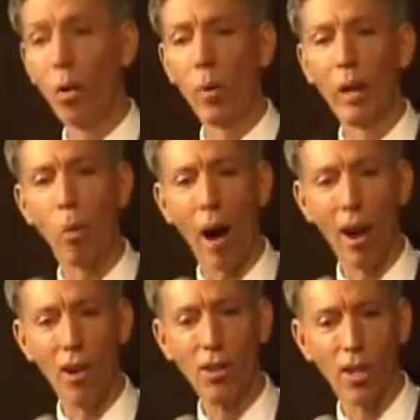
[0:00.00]

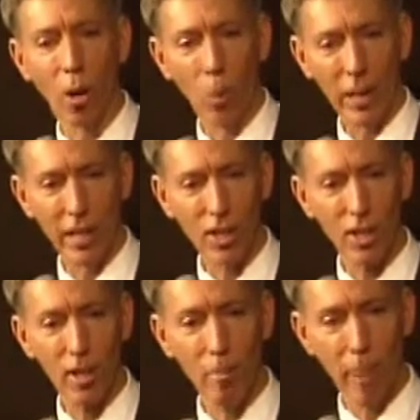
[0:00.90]
requires a witness